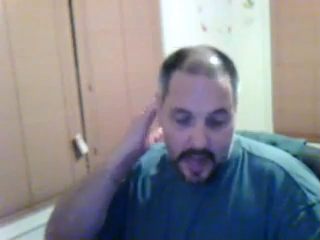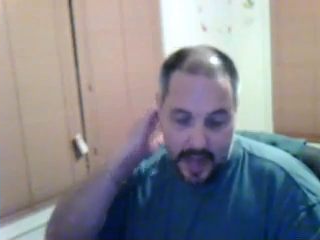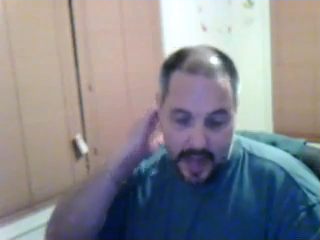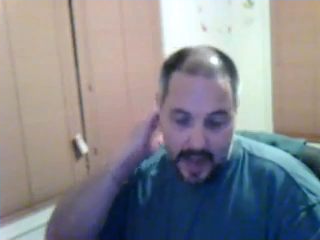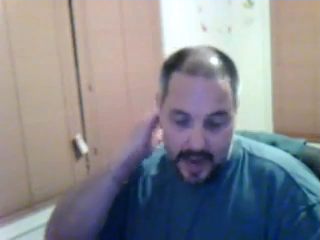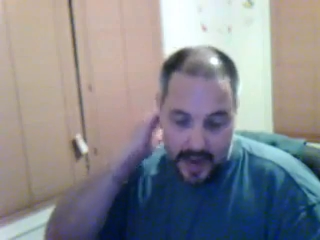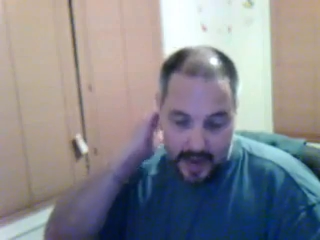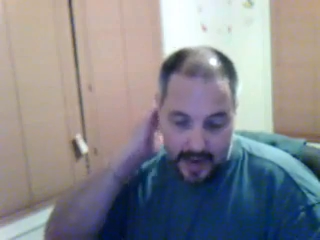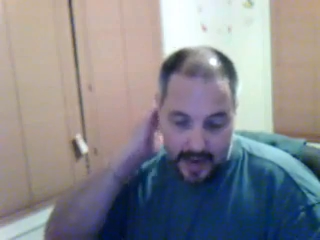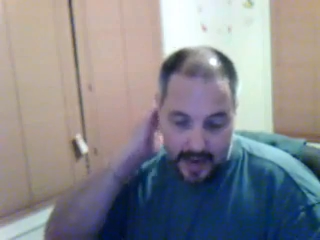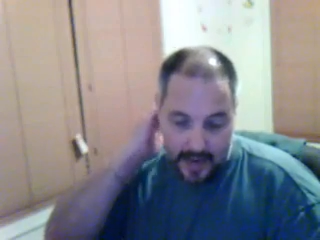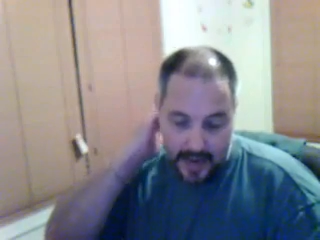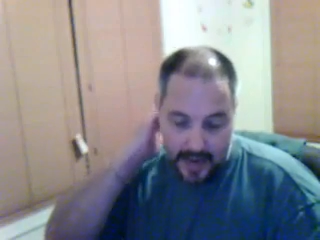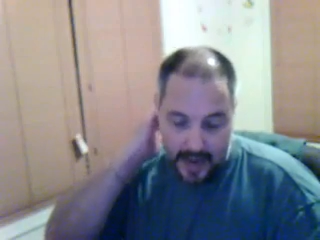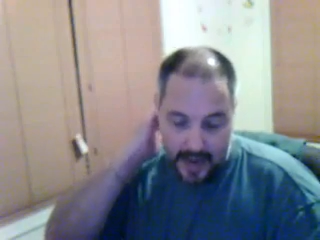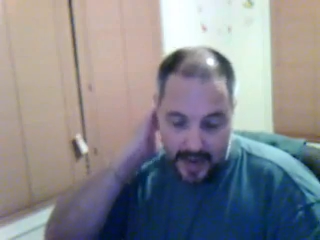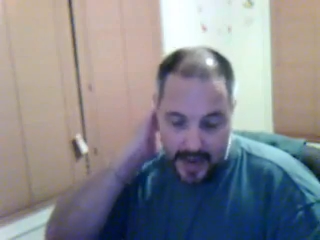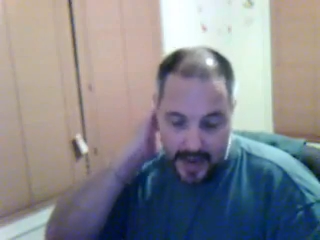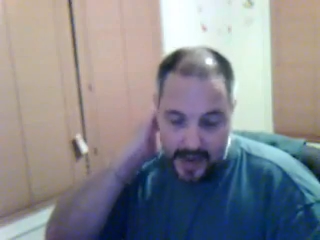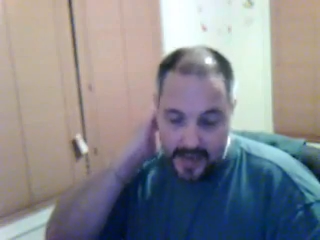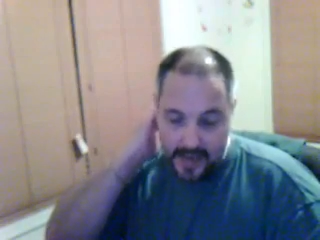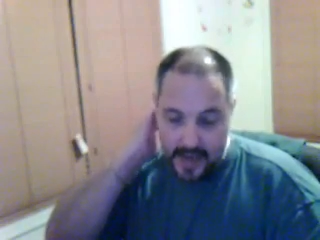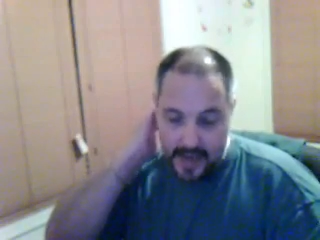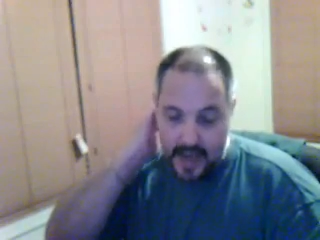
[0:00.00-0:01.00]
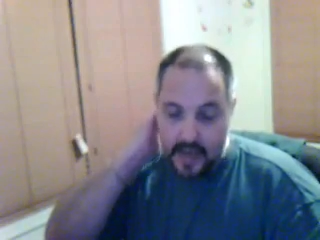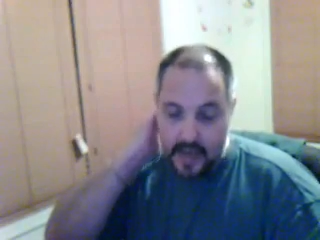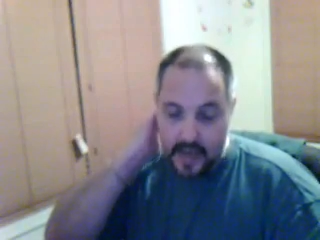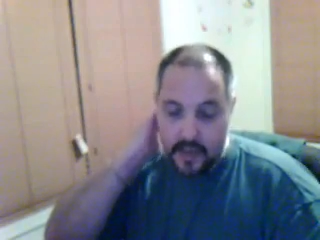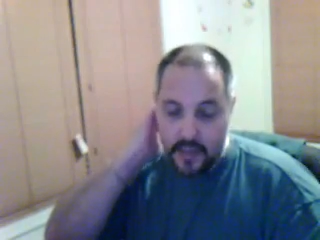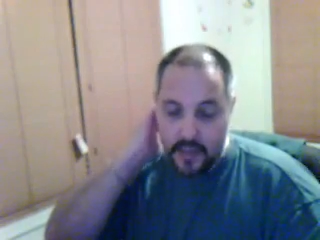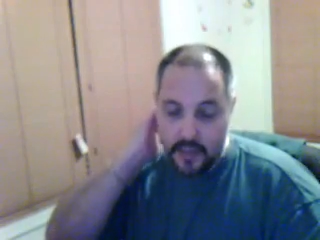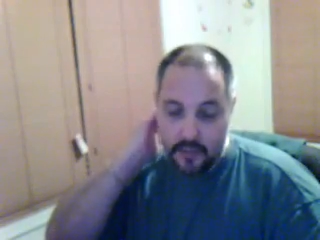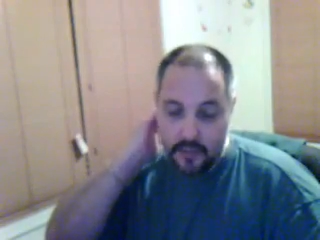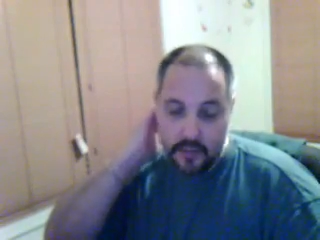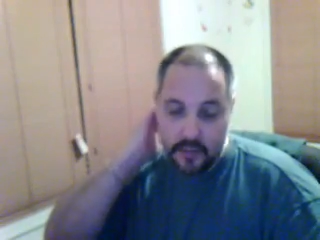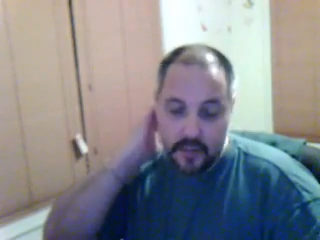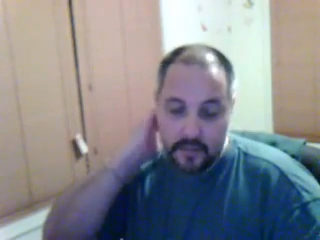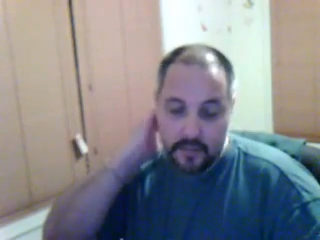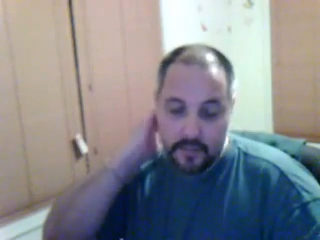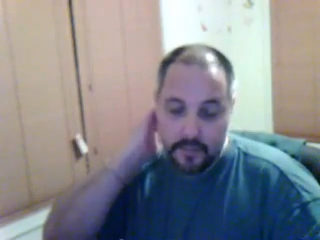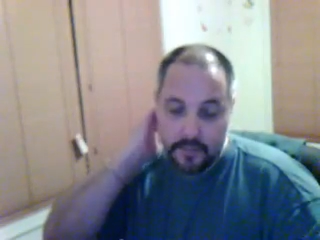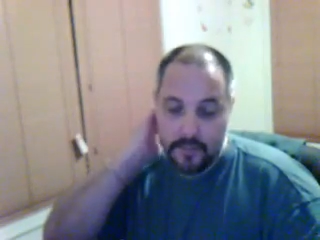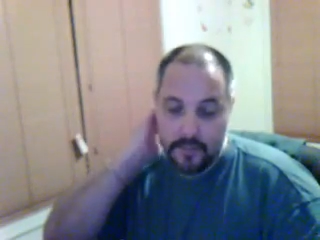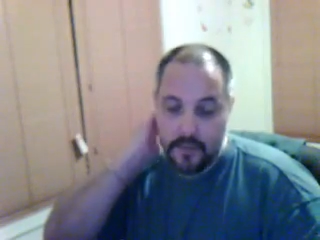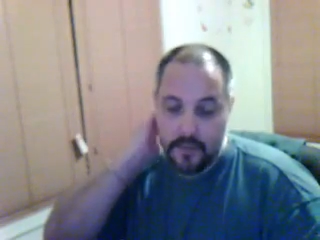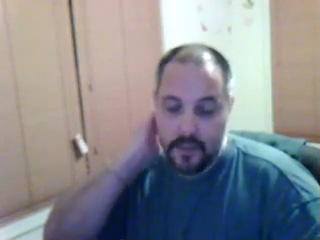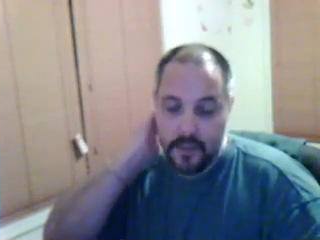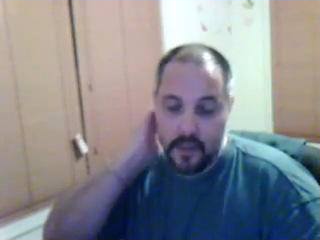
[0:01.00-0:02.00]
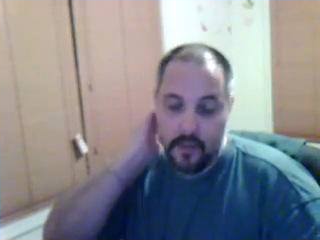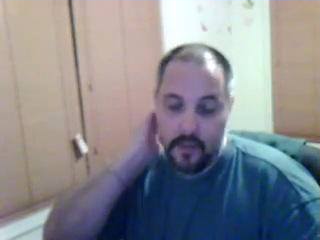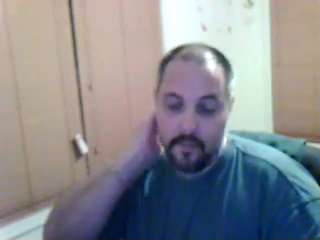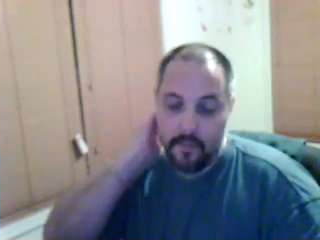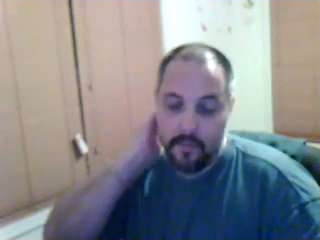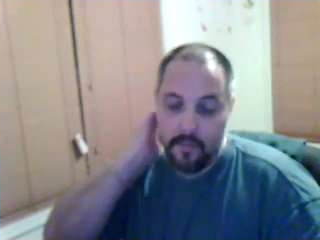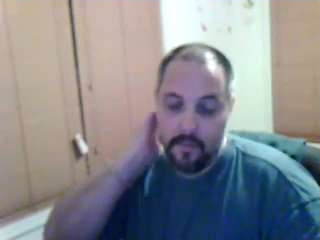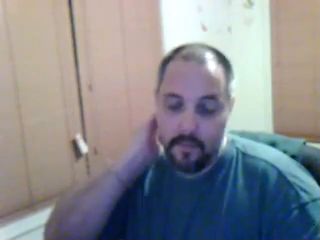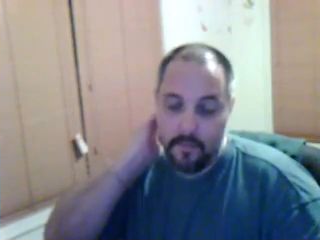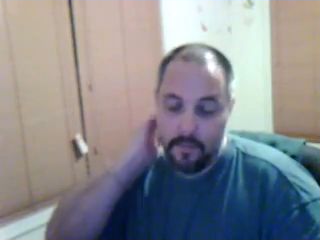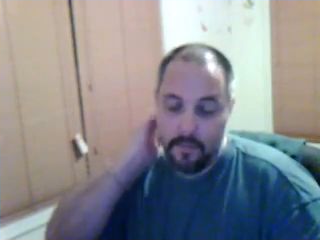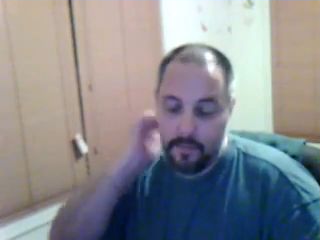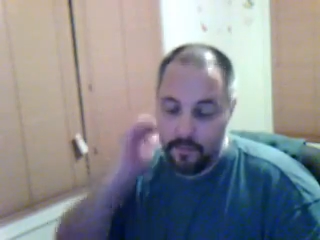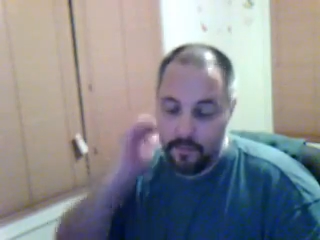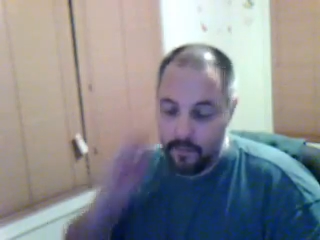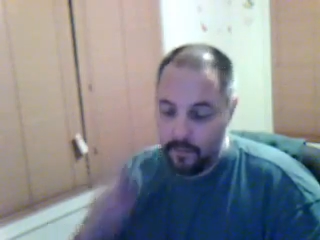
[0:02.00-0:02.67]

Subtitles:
I had gotten two of them from